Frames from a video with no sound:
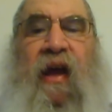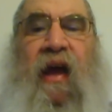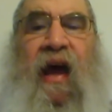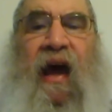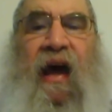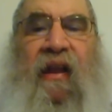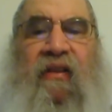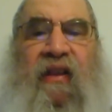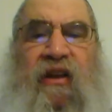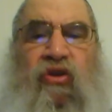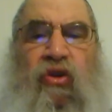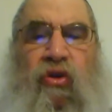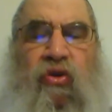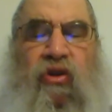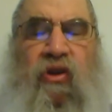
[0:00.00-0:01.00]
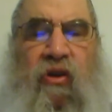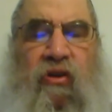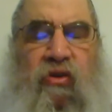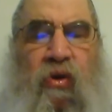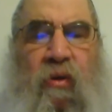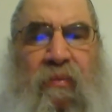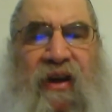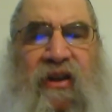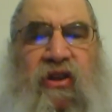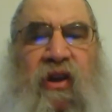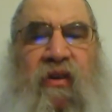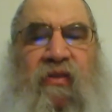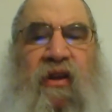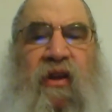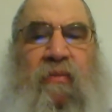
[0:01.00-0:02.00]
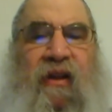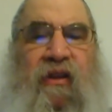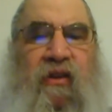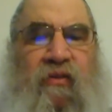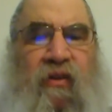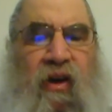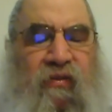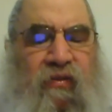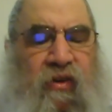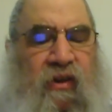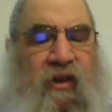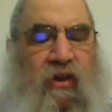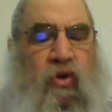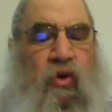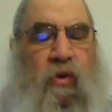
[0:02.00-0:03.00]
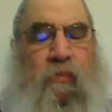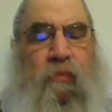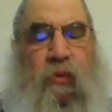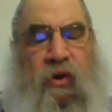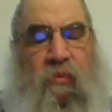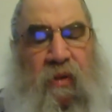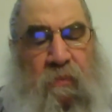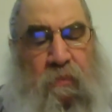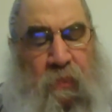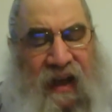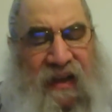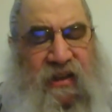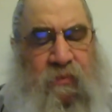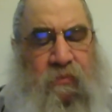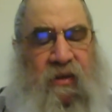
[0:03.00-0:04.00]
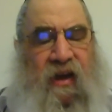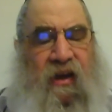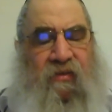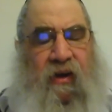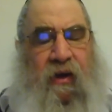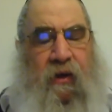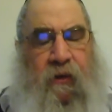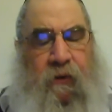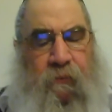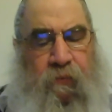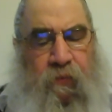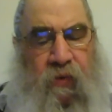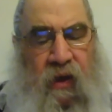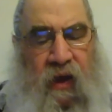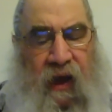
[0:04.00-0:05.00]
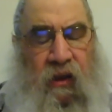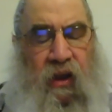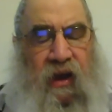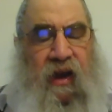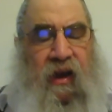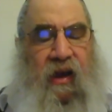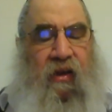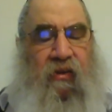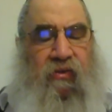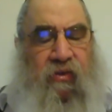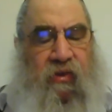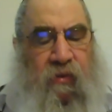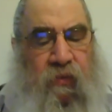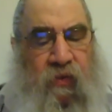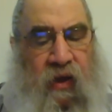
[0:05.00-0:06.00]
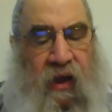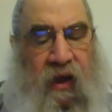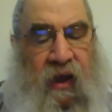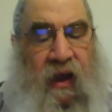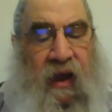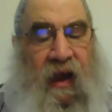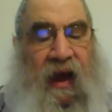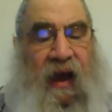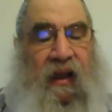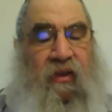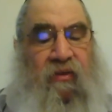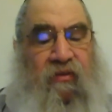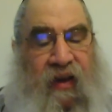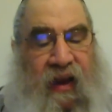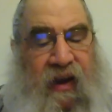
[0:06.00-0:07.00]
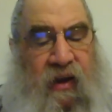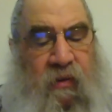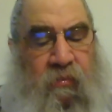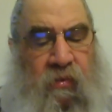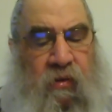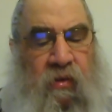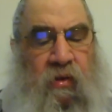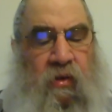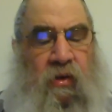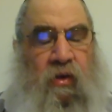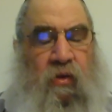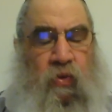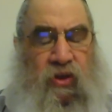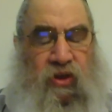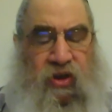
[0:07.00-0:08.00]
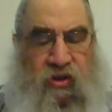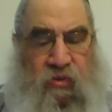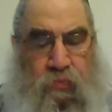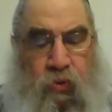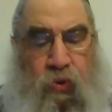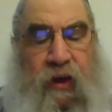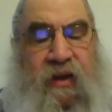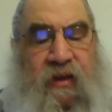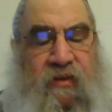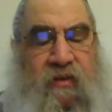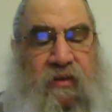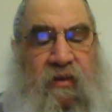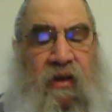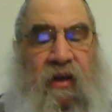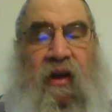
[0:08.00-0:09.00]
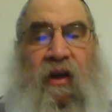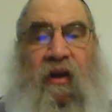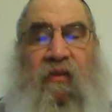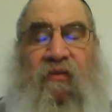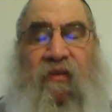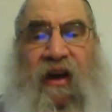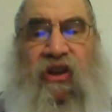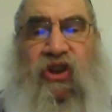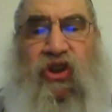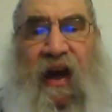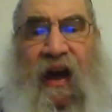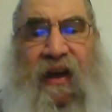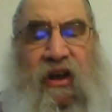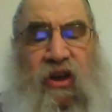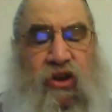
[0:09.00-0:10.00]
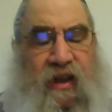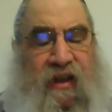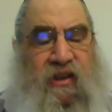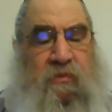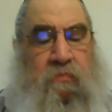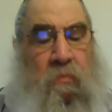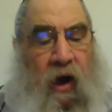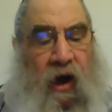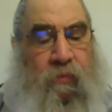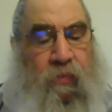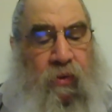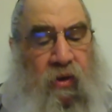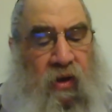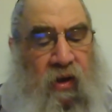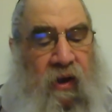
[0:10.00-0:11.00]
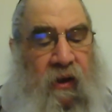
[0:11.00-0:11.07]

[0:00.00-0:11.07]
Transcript: and that you use under a mashkev, and the amount of offer that you would put being patzim l'chaveri. Halacha ches. Halavenim, which is bricks, vashayish, that's marble,